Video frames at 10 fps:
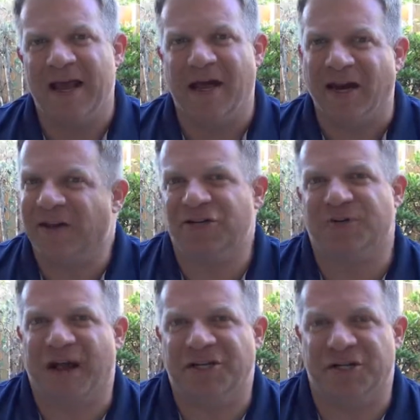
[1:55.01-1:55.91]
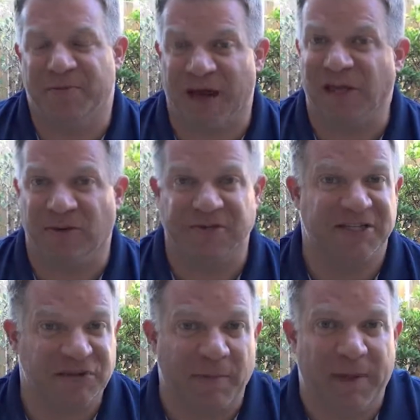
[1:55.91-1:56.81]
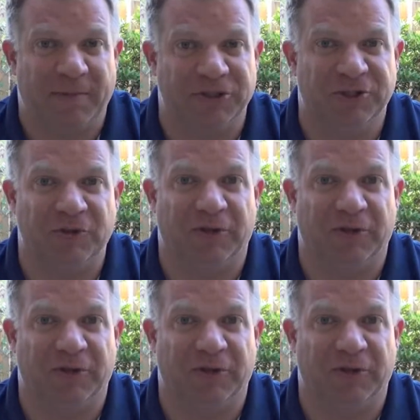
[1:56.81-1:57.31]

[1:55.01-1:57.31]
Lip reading: Another strategy you might use, this is what people do